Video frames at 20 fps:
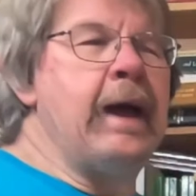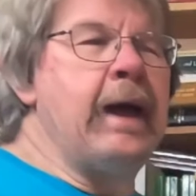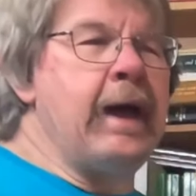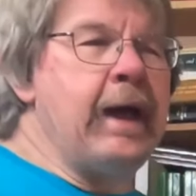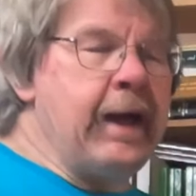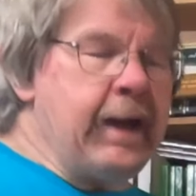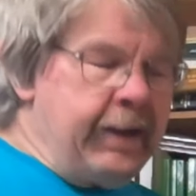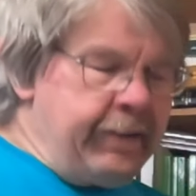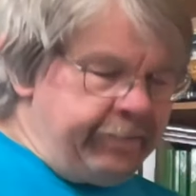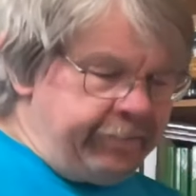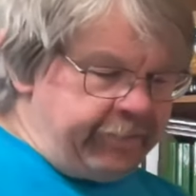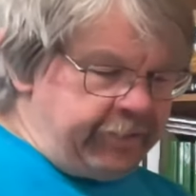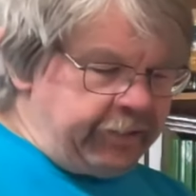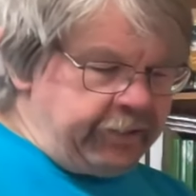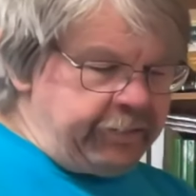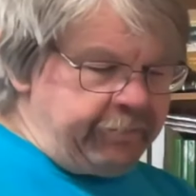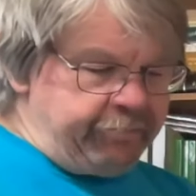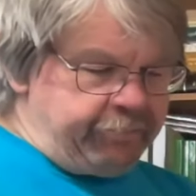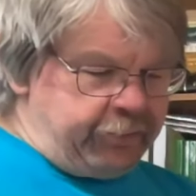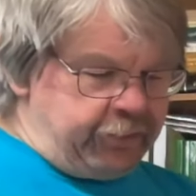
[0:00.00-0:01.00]
And the
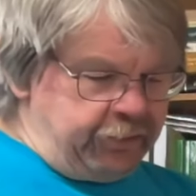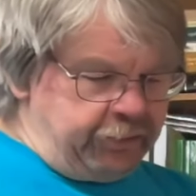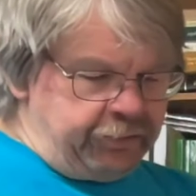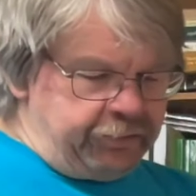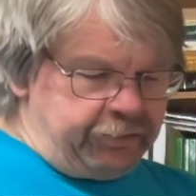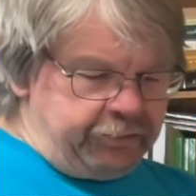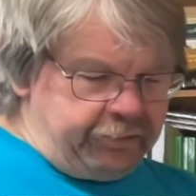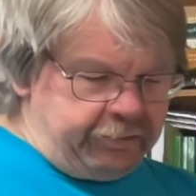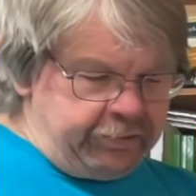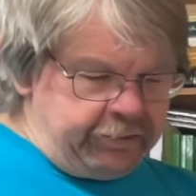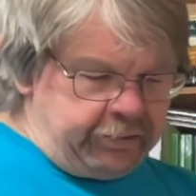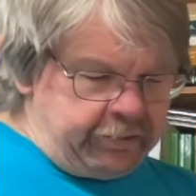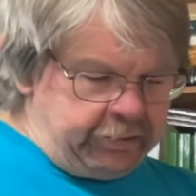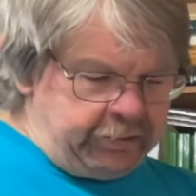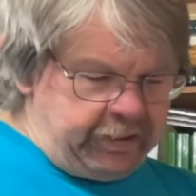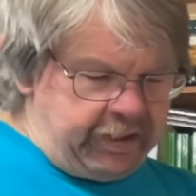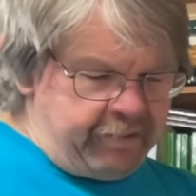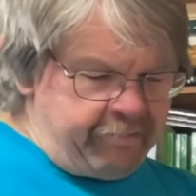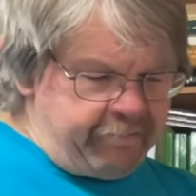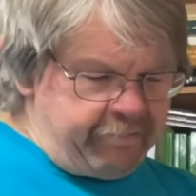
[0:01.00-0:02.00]
computer
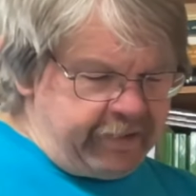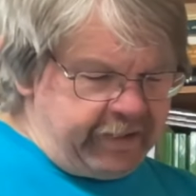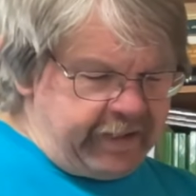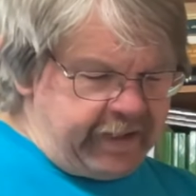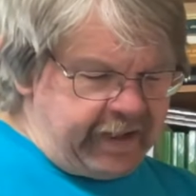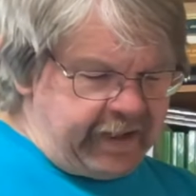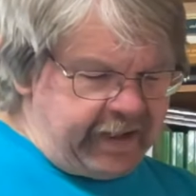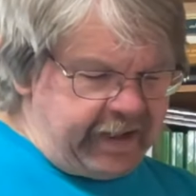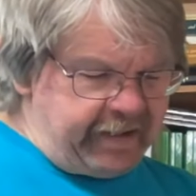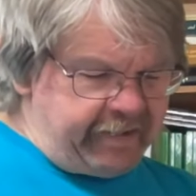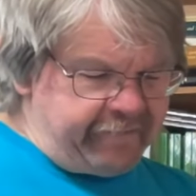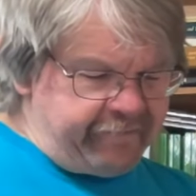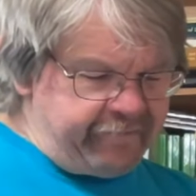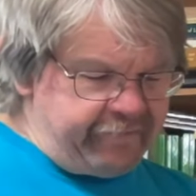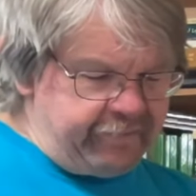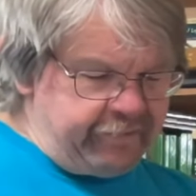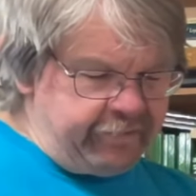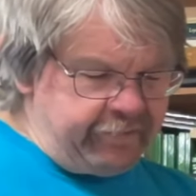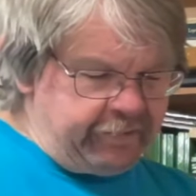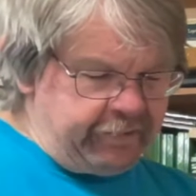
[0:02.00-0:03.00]
let me
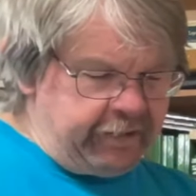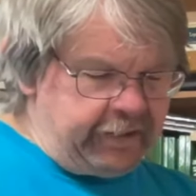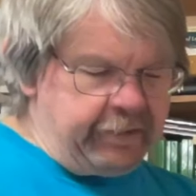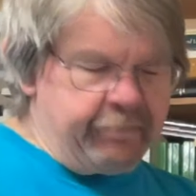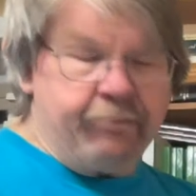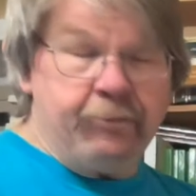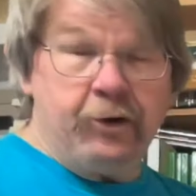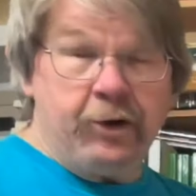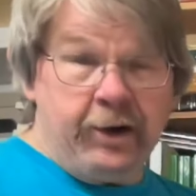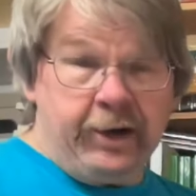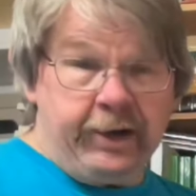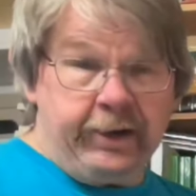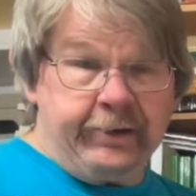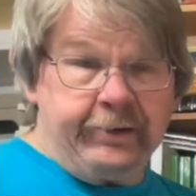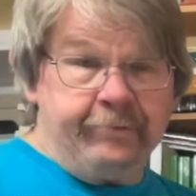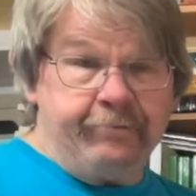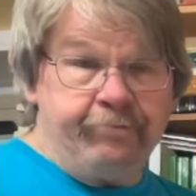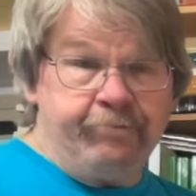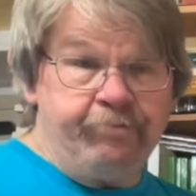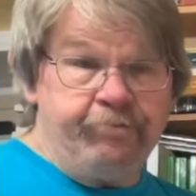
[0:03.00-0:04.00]
have a
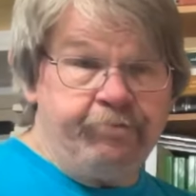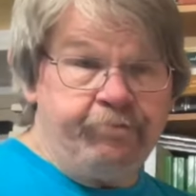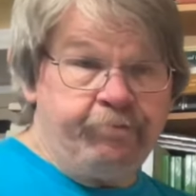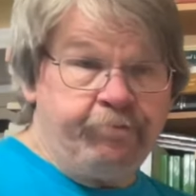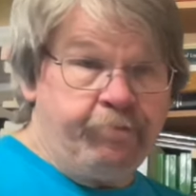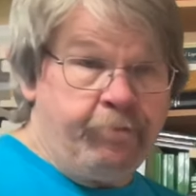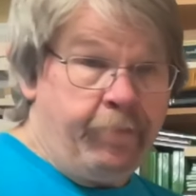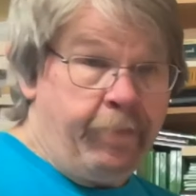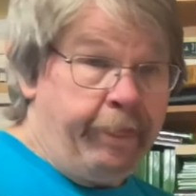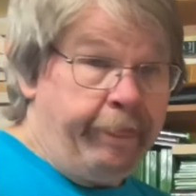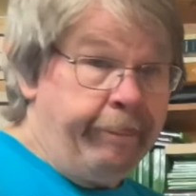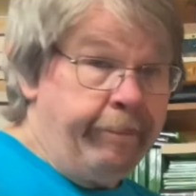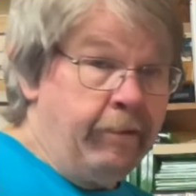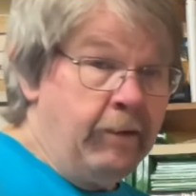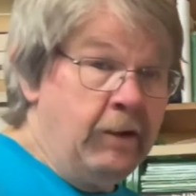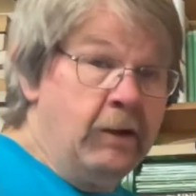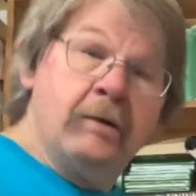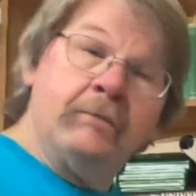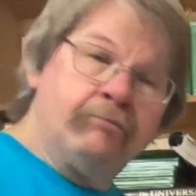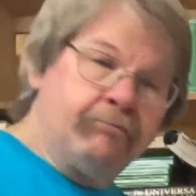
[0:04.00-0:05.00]
break.
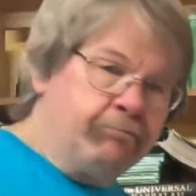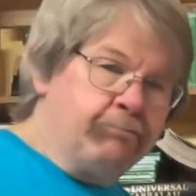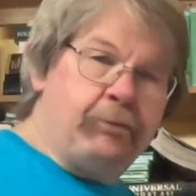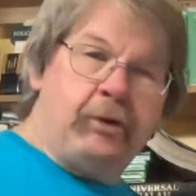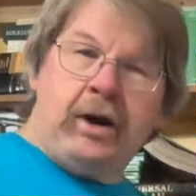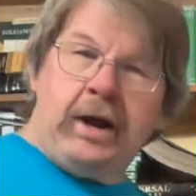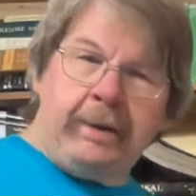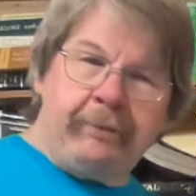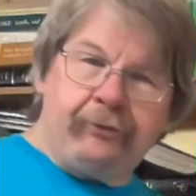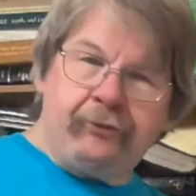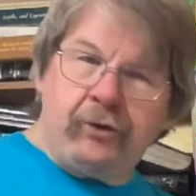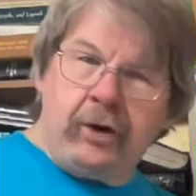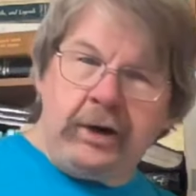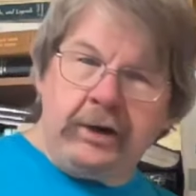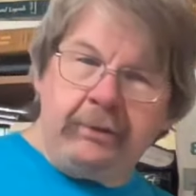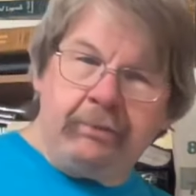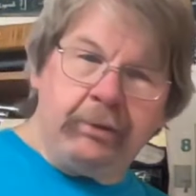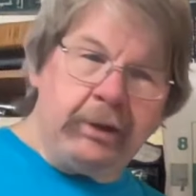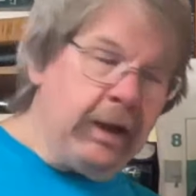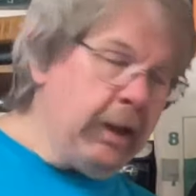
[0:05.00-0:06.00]
Perhaps
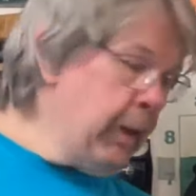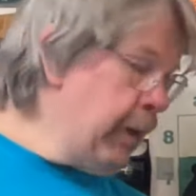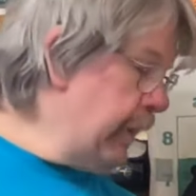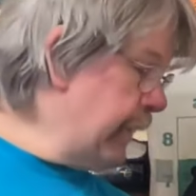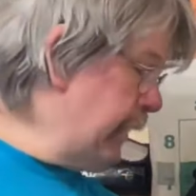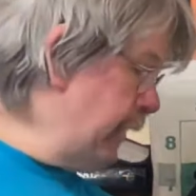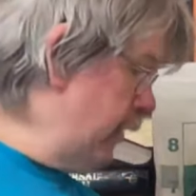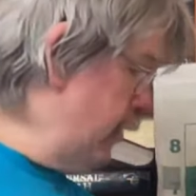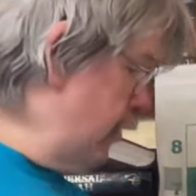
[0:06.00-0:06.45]
trying to play like a